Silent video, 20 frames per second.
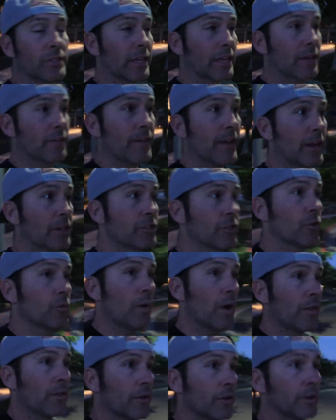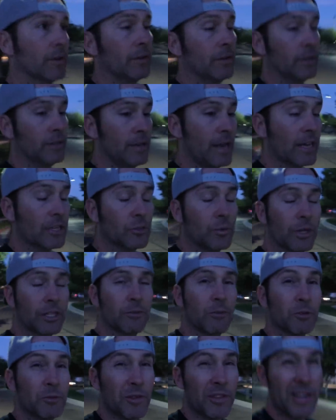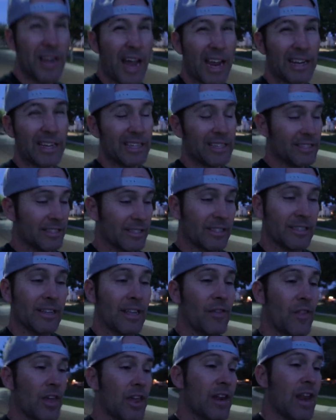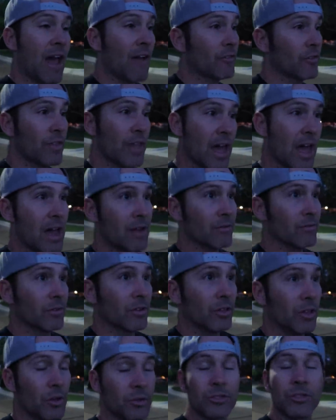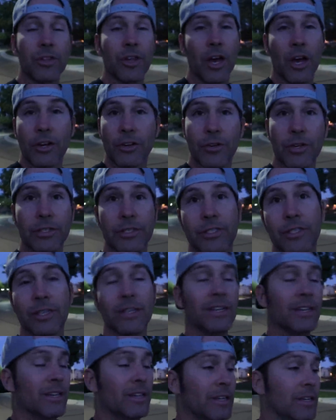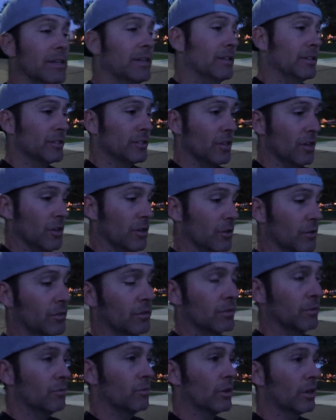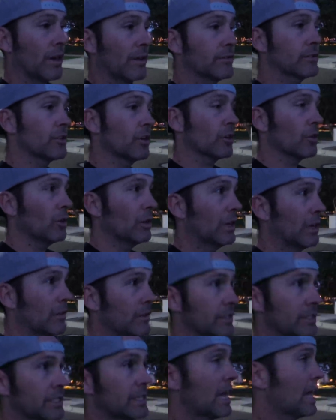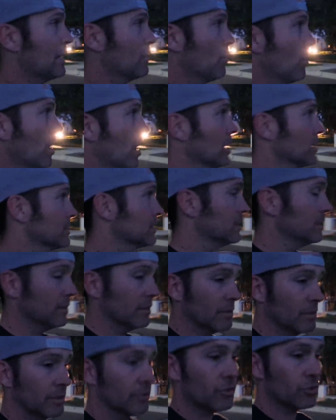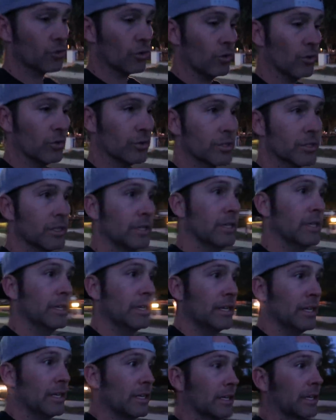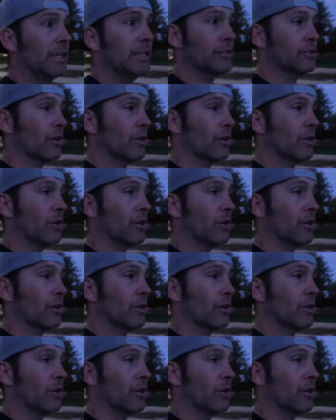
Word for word: taking advantage of the weather. Next week's supposed to be in the 90s, and then after that, close to the 100s. So we're gonna have to start going on these night walks and strolls. Kids